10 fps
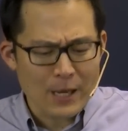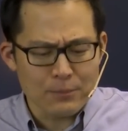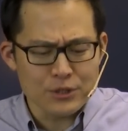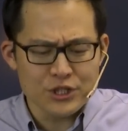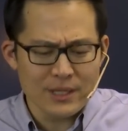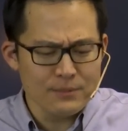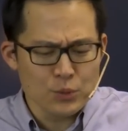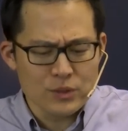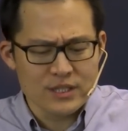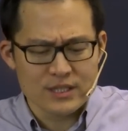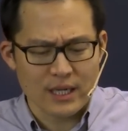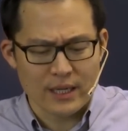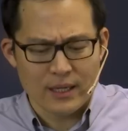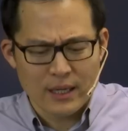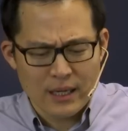But James would
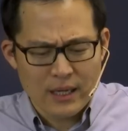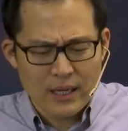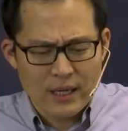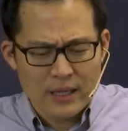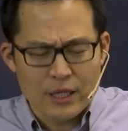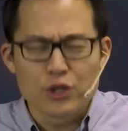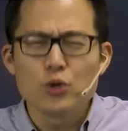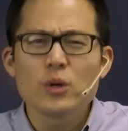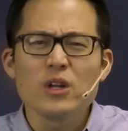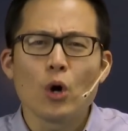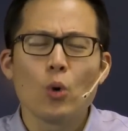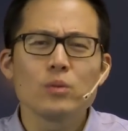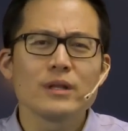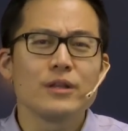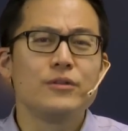say that you can
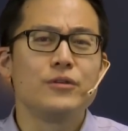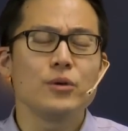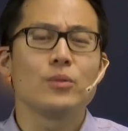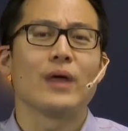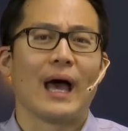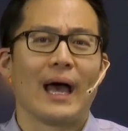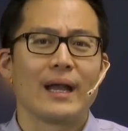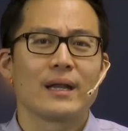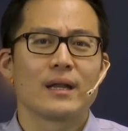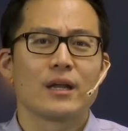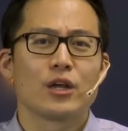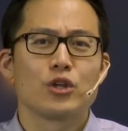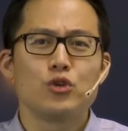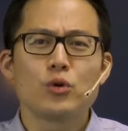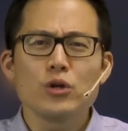only do that,
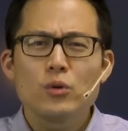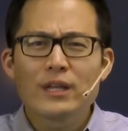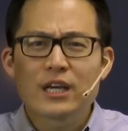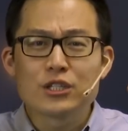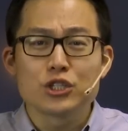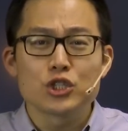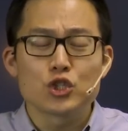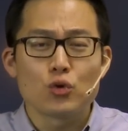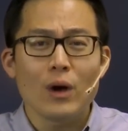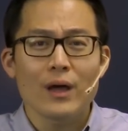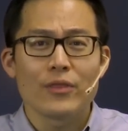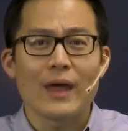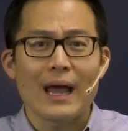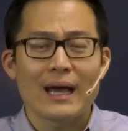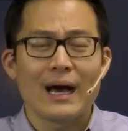you can only construct
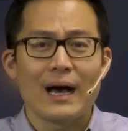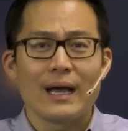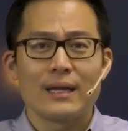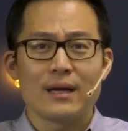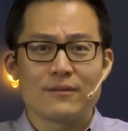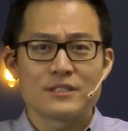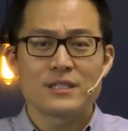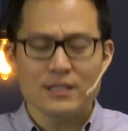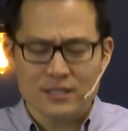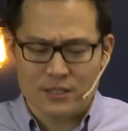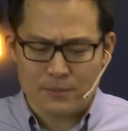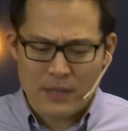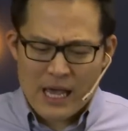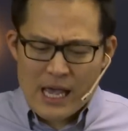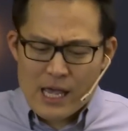that kind of system
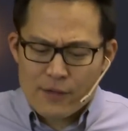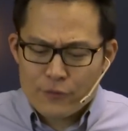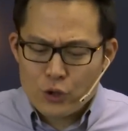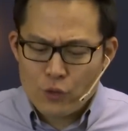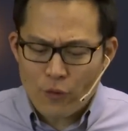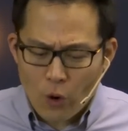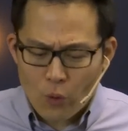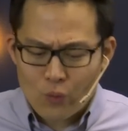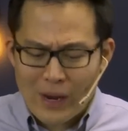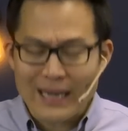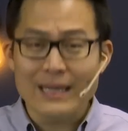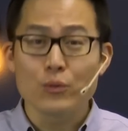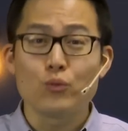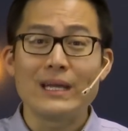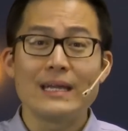if you've already
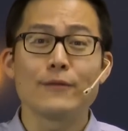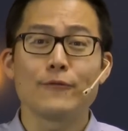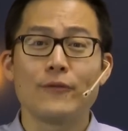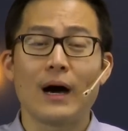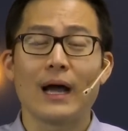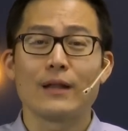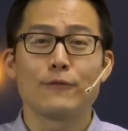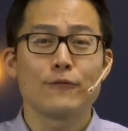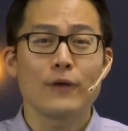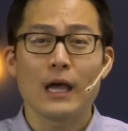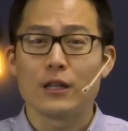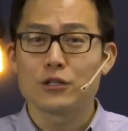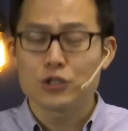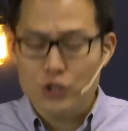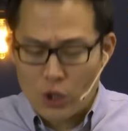redefined faith
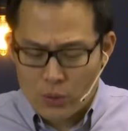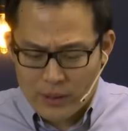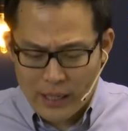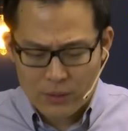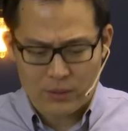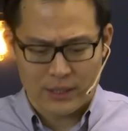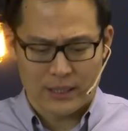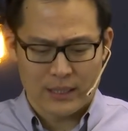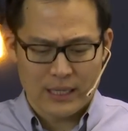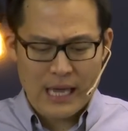so narrowly.